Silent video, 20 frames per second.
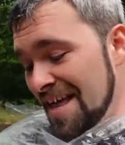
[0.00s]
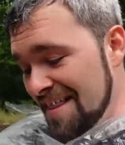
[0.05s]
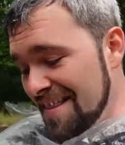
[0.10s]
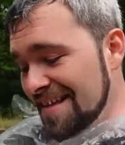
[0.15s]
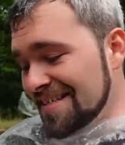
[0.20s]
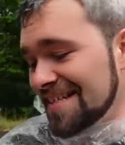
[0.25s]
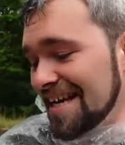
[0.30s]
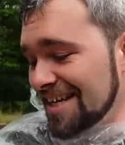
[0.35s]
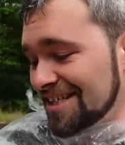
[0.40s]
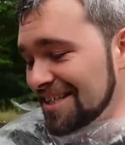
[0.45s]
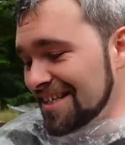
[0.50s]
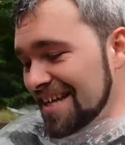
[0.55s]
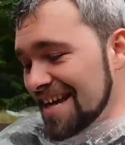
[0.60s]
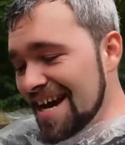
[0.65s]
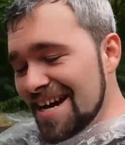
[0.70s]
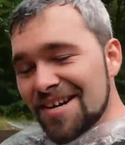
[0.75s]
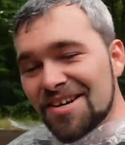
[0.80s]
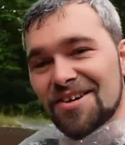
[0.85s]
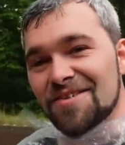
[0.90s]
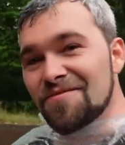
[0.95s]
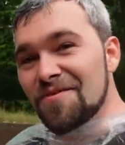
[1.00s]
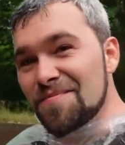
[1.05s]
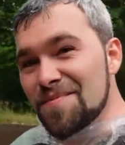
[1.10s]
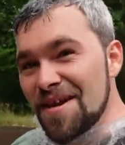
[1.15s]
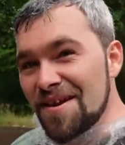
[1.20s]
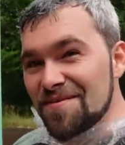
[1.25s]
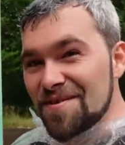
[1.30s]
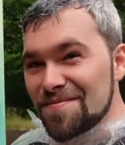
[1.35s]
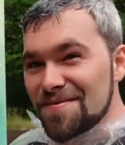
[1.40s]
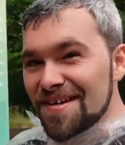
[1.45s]
That's actually kind of good for
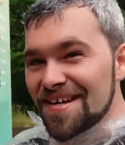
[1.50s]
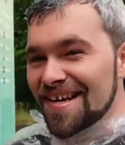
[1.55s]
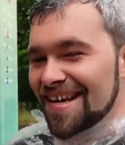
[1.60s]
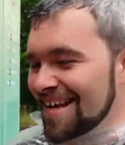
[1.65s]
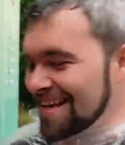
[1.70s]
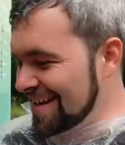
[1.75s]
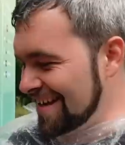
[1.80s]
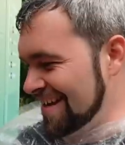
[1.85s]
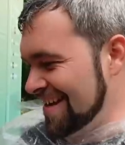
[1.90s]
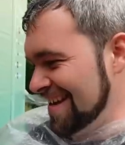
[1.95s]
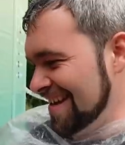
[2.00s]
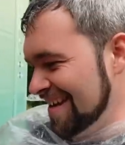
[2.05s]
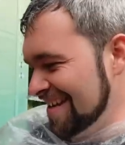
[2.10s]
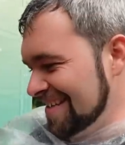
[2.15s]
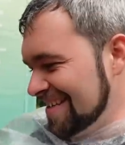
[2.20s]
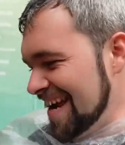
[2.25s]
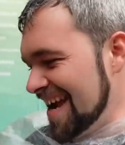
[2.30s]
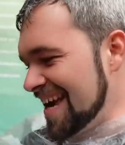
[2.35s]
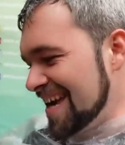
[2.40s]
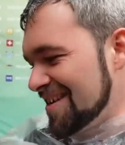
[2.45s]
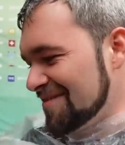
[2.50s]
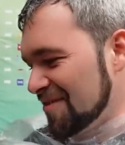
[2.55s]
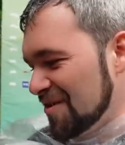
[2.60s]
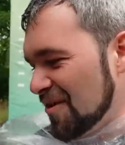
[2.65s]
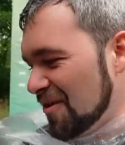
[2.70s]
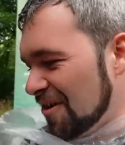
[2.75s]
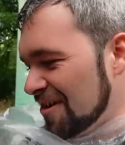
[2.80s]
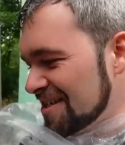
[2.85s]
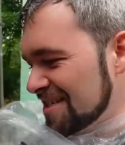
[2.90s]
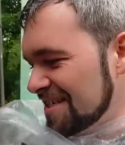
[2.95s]
PvP. Dang it, of
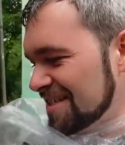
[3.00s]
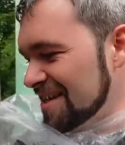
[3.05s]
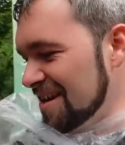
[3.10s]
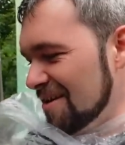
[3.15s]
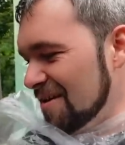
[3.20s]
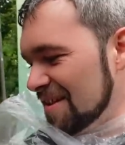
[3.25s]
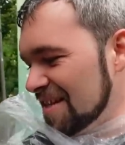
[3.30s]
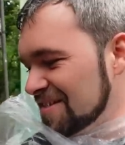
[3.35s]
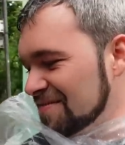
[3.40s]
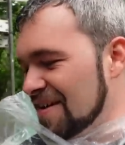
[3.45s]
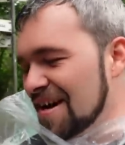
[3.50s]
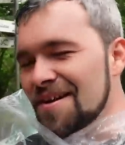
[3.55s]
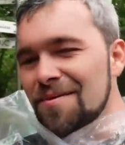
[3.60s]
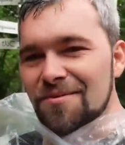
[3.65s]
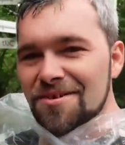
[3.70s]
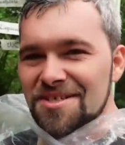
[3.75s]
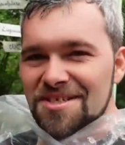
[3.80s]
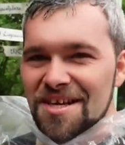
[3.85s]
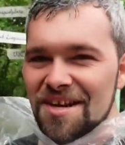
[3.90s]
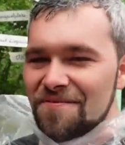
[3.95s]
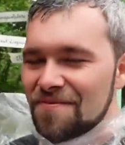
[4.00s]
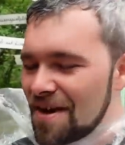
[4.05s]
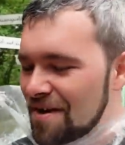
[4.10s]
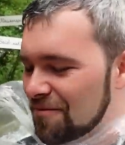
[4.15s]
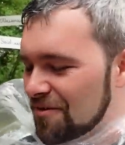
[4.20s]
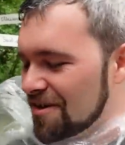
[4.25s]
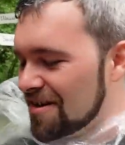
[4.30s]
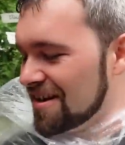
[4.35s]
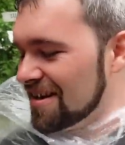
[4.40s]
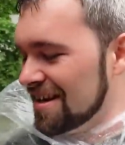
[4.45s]
course. You know, that's fine. We're just gonna
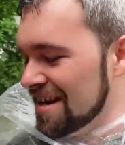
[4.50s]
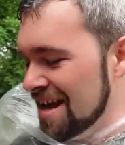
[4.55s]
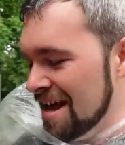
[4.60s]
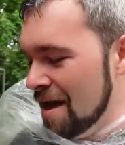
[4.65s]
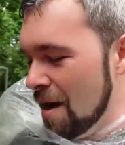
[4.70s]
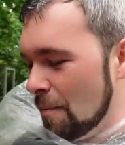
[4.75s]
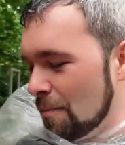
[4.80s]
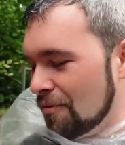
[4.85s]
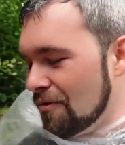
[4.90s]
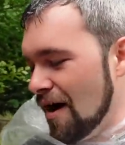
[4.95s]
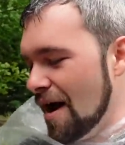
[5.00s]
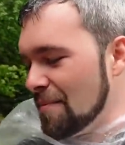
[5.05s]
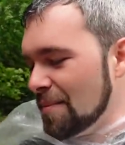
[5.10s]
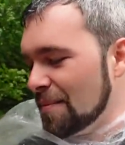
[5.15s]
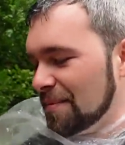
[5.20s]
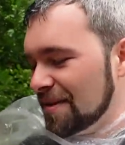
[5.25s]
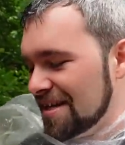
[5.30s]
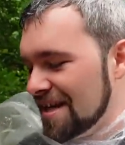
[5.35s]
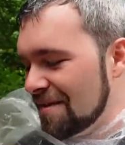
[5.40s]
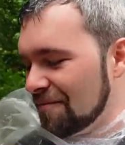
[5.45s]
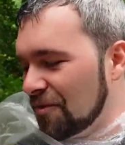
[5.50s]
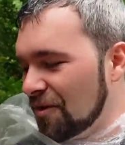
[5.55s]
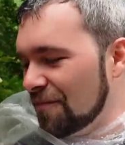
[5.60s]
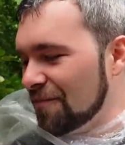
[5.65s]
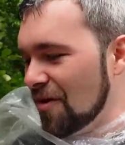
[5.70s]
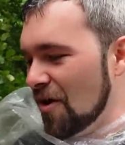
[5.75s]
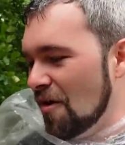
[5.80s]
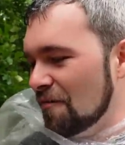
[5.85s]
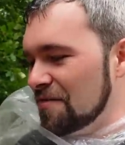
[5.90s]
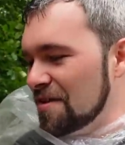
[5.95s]
favorite it. Probably never
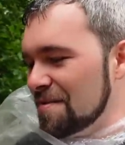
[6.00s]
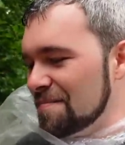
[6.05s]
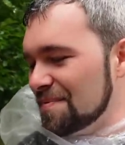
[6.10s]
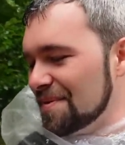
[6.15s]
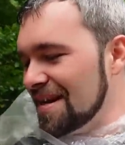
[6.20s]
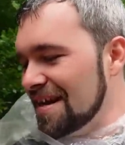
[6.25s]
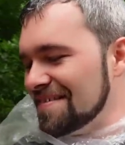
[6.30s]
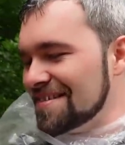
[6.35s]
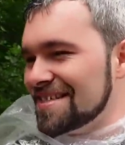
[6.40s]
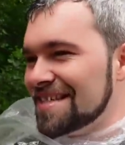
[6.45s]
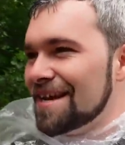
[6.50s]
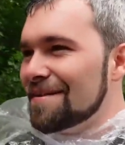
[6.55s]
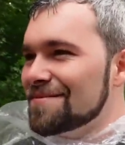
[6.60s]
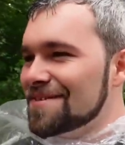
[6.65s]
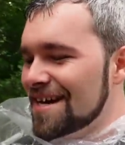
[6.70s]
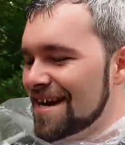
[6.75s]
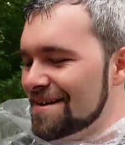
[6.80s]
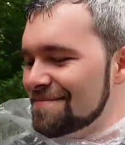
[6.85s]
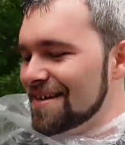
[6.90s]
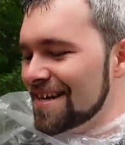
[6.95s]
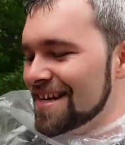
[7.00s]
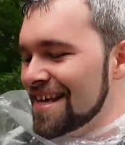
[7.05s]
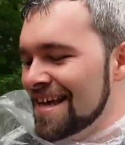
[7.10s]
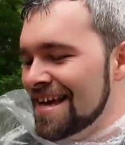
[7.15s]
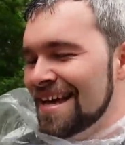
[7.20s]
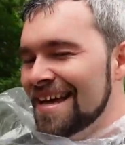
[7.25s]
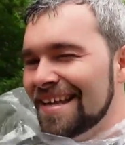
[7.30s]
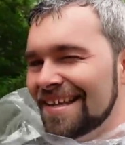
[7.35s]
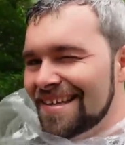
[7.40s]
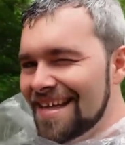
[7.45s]
evolve it, but at the same time, like,
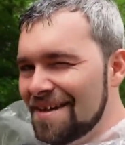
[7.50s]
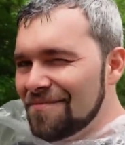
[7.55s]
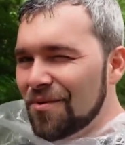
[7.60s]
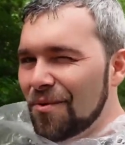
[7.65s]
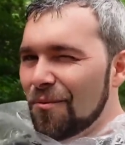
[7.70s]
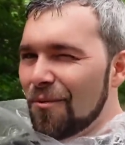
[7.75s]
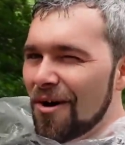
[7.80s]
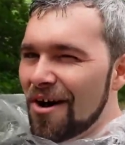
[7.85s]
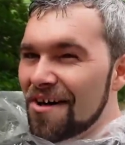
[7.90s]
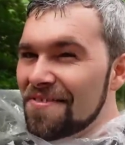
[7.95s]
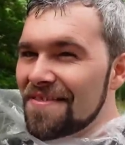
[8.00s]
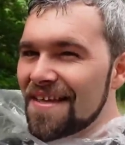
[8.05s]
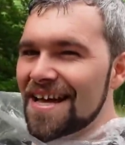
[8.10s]
level one,